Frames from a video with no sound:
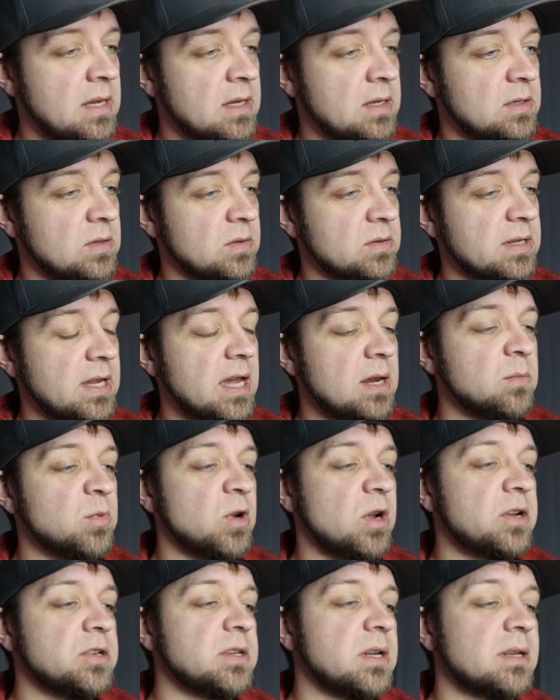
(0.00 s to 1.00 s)
So it's add
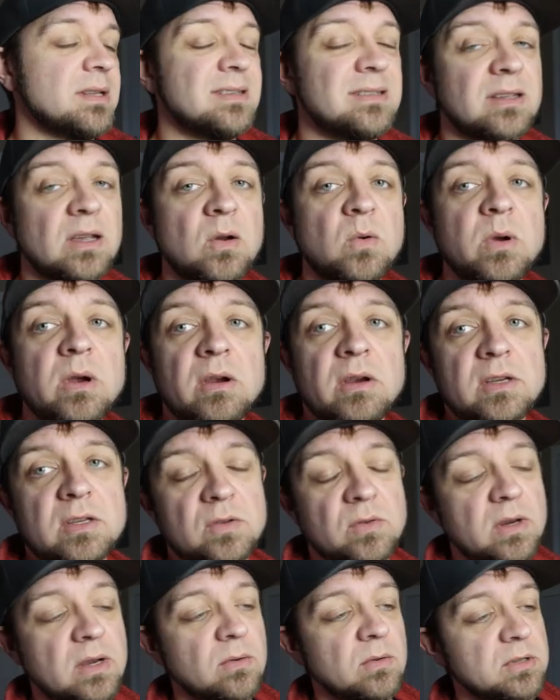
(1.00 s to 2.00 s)
project. This is a query
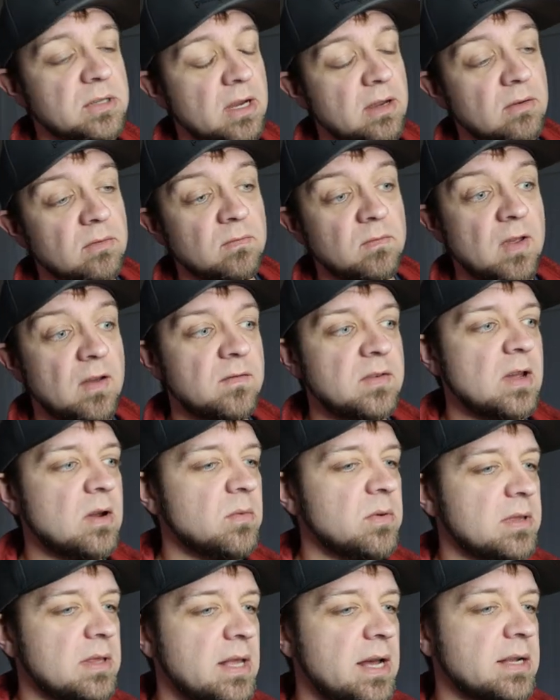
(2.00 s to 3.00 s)
string, which I have dealt
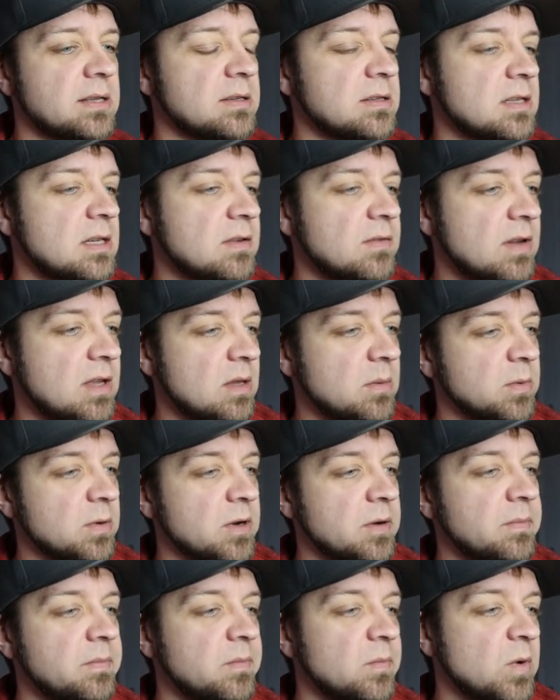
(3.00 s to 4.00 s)
with lots as a developer,